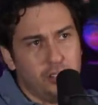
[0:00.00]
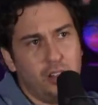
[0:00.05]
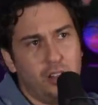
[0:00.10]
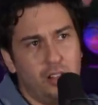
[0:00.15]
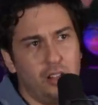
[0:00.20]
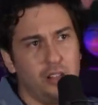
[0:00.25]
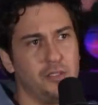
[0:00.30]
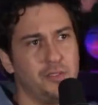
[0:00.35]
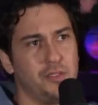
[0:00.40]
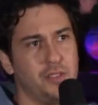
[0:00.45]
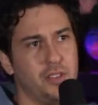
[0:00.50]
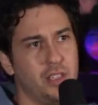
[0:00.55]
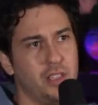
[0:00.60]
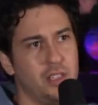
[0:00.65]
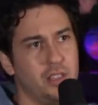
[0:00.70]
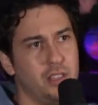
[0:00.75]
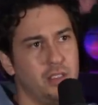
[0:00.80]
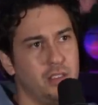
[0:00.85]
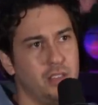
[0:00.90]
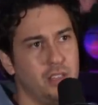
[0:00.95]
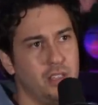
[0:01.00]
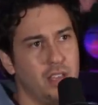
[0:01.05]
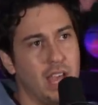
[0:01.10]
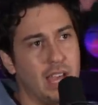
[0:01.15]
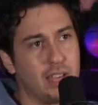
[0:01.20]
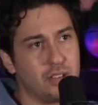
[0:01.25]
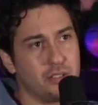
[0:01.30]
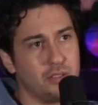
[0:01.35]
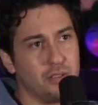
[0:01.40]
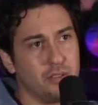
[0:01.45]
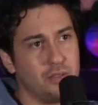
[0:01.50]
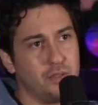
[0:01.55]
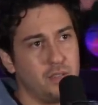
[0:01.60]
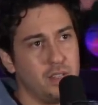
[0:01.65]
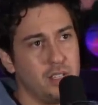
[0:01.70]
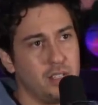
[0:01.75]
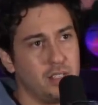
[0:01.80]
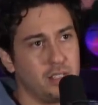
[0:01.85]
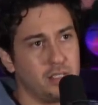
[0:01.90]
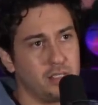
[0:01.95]
all of the the extra
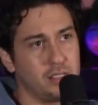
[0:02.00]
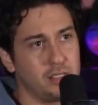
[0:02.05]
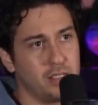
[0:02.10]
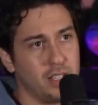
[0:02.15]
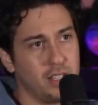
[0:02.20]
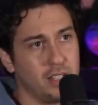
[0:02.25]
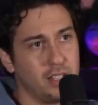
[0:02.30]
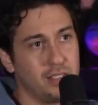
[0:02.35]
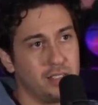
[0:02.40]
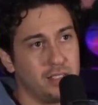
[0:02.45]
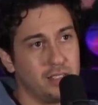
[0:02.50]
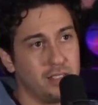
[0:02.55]
feelings that